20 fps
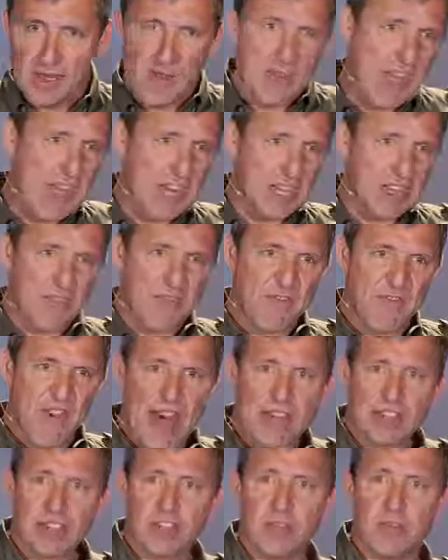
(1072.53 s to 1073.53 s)
that is
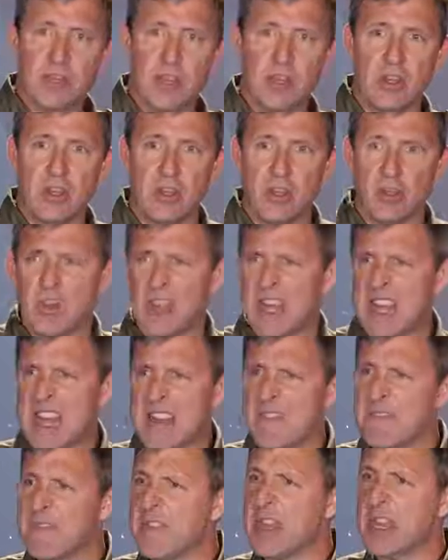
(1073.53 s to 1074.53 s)
faster than you and
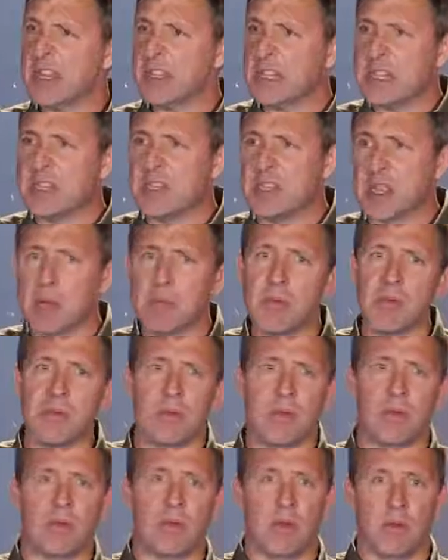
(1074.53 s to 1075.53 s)
infinitely dumber
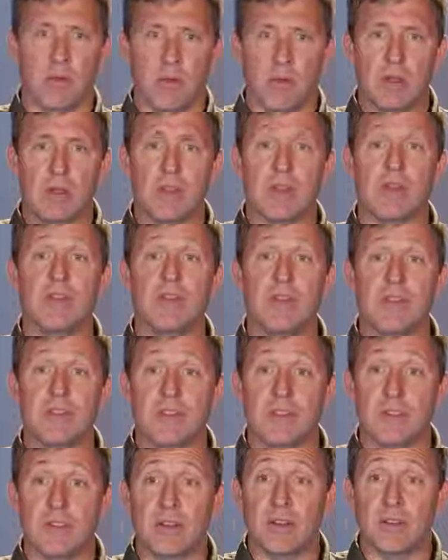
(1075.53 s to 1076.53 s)
than you
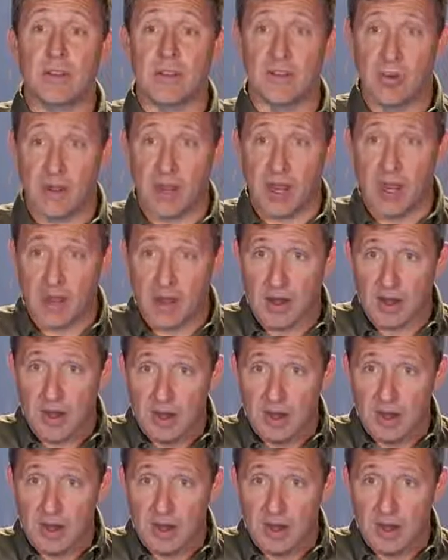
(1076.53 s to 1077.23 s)
convinced you to do it.